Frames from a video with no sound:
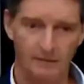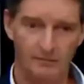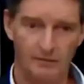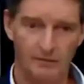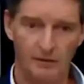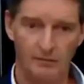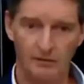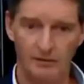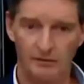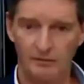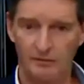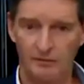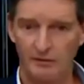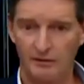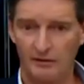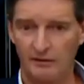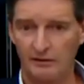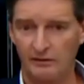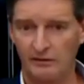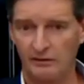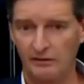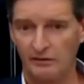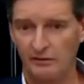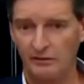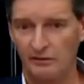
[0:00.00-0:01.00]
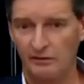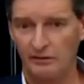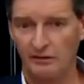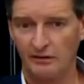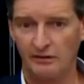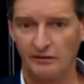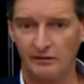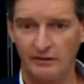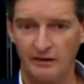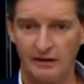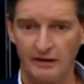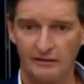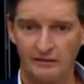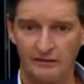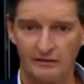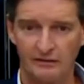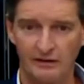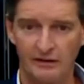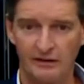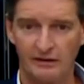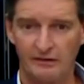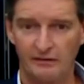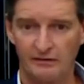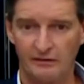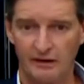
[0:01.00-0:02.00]
public markets usually say
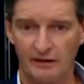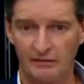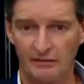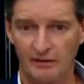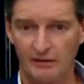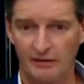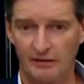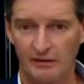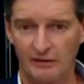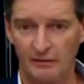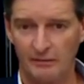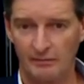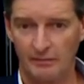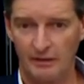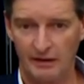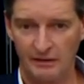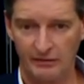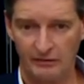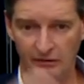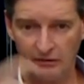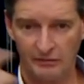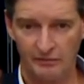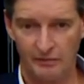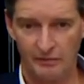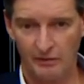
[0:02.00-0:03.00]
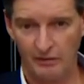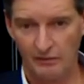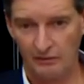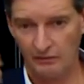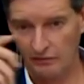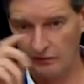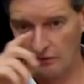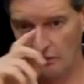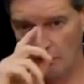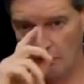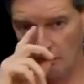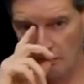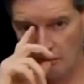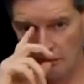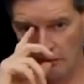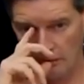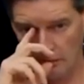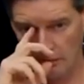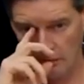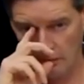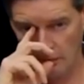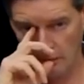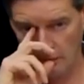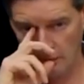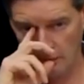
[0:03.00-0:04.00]
600-700 basis points
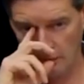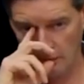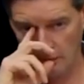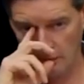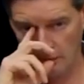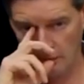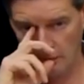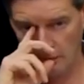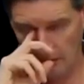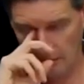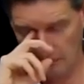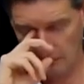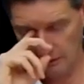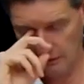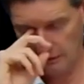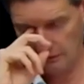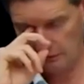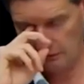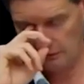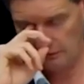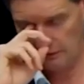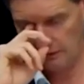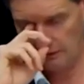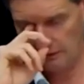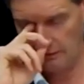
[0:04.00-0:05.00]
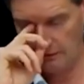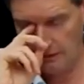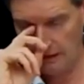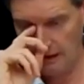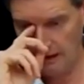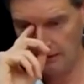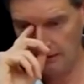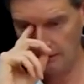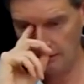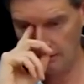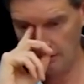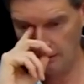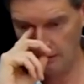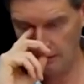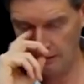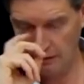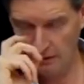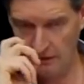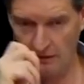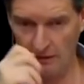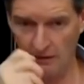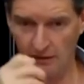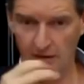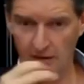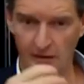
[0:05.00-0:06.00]
over risk-free rate.
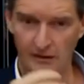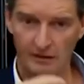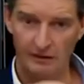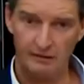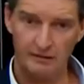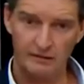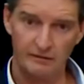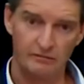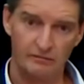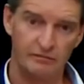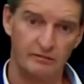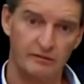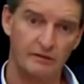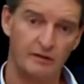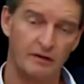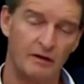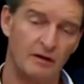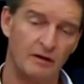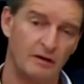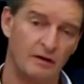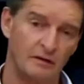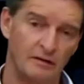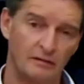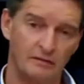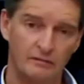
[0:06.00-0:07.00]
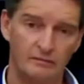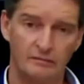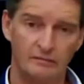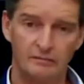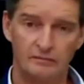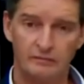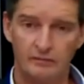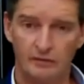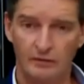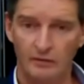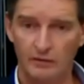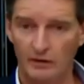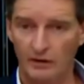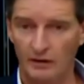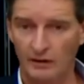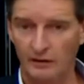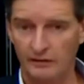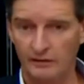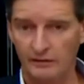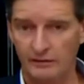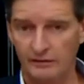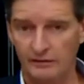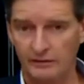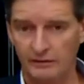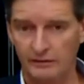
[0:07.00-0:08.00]
And if you are
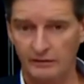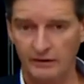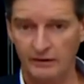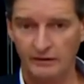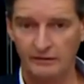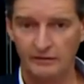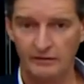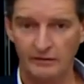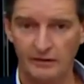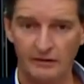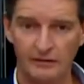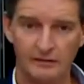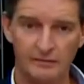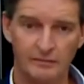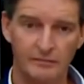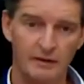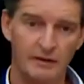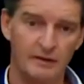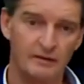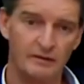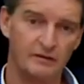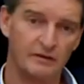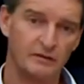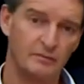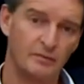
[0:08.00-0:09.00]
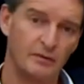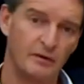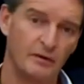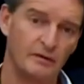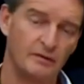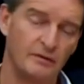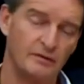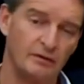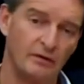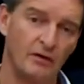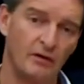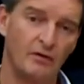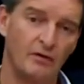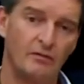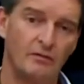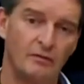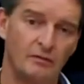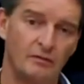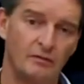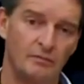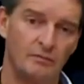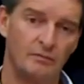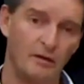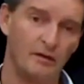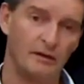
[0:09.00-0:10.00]
400-600 basis points
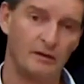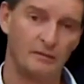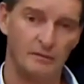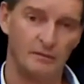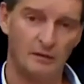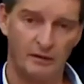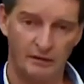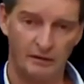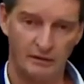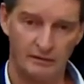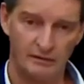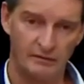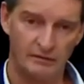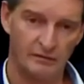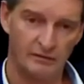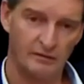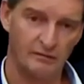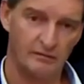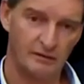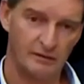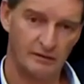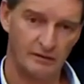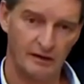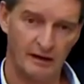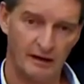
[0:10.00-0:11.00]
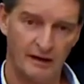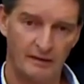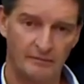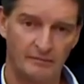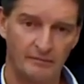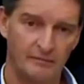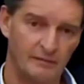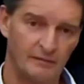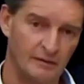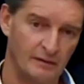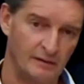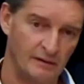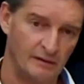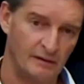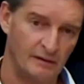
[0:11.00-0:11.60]
over public markets over time,